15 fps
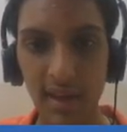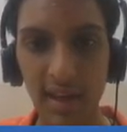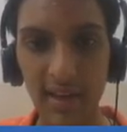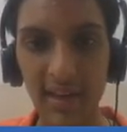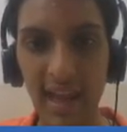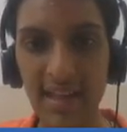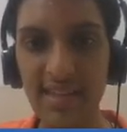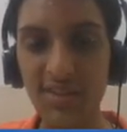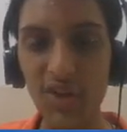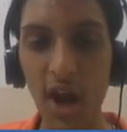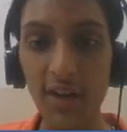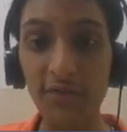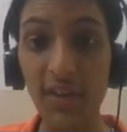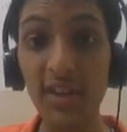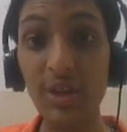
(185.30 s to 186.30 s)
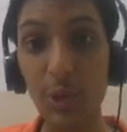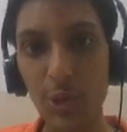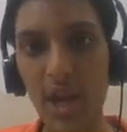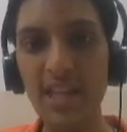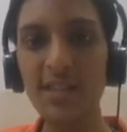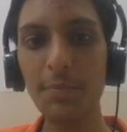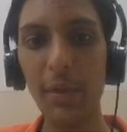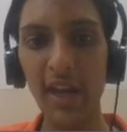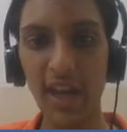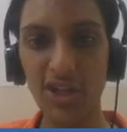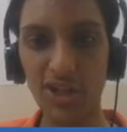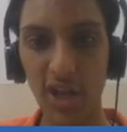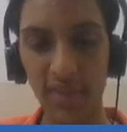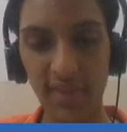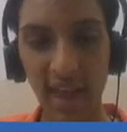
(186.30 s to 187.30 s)
Let's start with
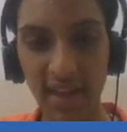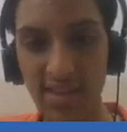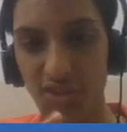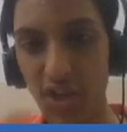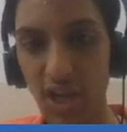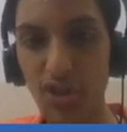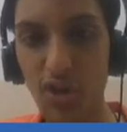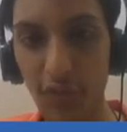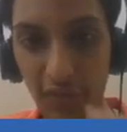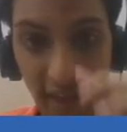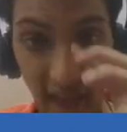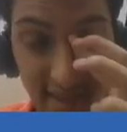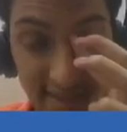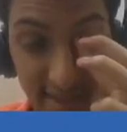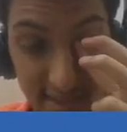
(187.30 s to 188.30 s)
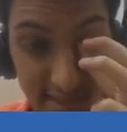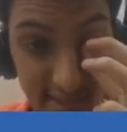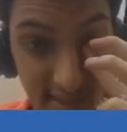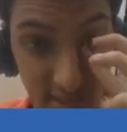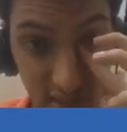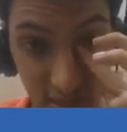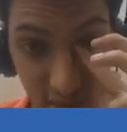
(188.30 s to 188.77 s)
respiration, the exchange of gases.